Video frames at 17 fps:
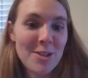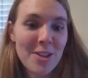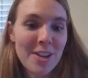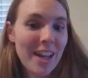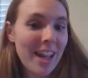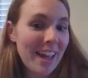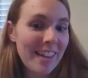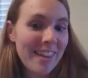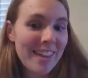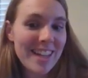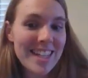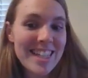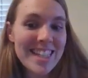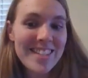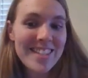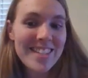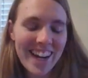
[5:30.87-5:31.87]
looking at
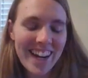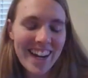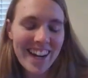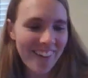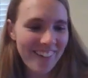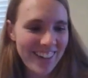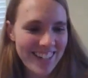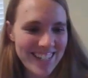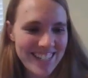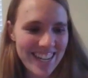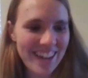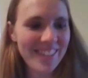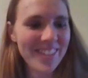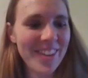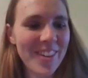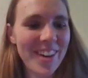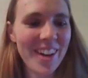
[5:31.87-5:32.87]
this right now and
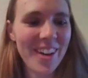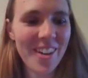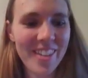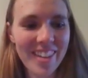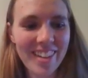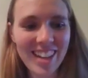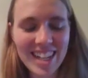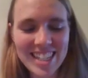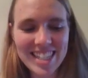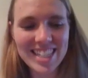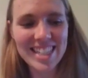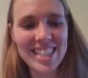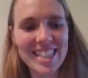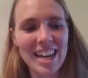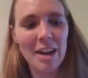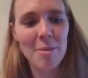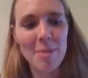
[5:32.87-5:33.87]
downloading all the lessons
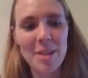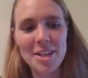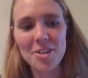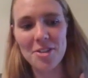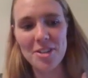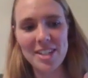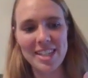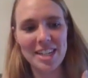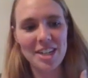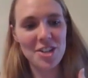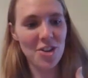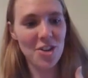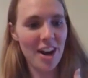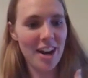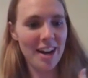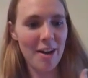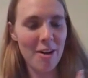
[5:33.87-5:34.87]
that I'd be interested in
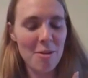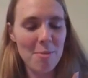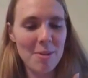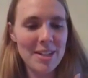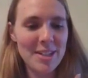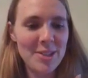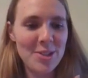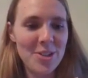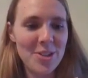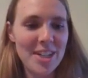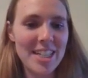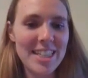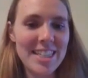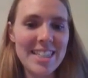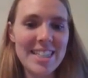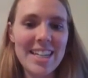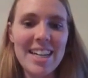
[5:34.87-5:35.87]
trying out with my
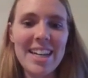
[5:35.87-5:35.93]
students.